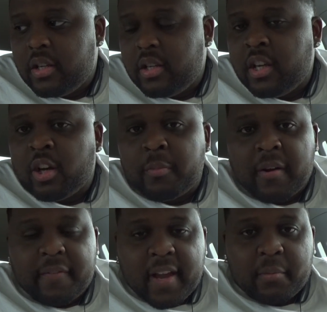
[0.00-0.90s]
you know, my
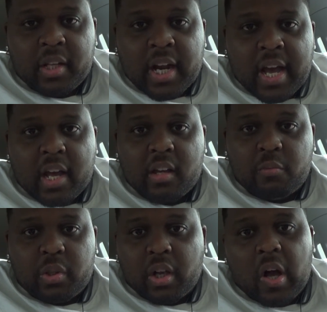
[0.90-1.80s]
family and I,
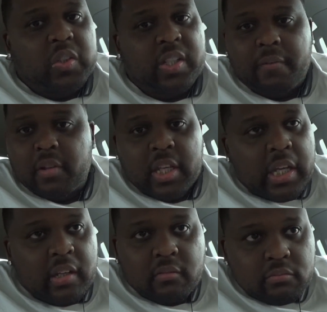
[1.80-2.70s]
we lost
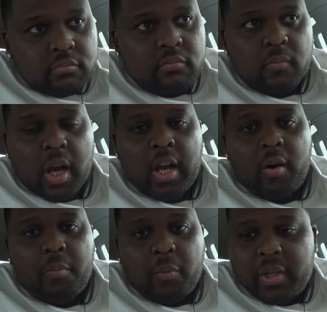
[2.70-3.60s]
everything,
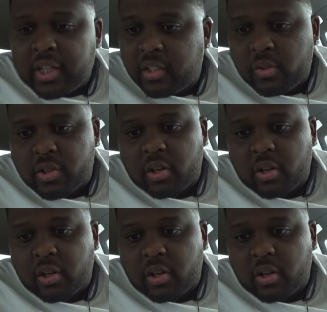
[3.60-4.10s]
but we didn't lose our